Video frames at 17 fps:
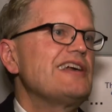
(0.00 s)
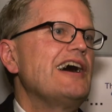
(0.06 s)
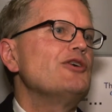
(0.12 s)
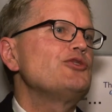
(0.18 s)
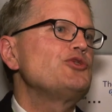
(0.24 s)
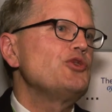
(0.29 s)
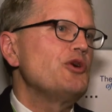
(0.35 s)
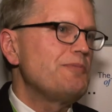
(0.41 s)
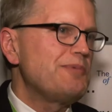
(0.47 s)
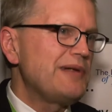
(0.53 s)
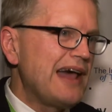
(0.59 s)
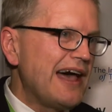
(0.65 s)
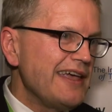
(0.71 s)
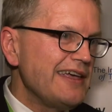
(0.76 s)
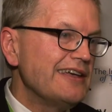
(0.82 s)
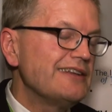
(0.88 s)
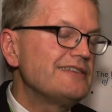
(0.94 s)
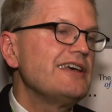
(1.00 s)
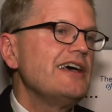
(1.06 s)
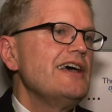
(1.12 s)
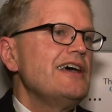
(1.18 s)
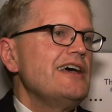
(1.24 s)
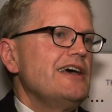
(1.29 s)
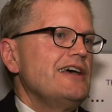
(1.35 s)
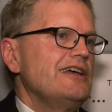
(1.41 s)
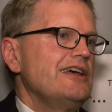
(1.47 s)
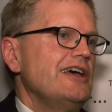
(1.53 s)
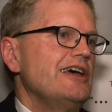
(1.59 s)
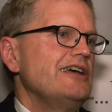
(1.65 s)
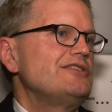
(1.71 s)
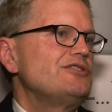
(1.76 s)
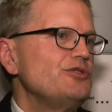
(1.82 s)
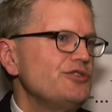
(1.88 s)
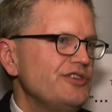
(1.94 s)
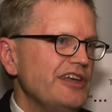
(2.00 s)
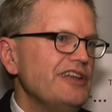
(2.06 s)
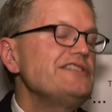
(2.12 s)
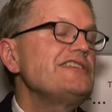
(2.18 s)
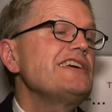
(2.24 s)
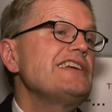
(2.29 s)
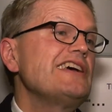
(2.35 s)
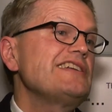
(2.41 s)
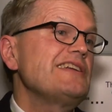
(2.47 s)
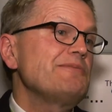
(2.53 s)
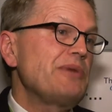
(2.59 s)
how to apply it to the internet,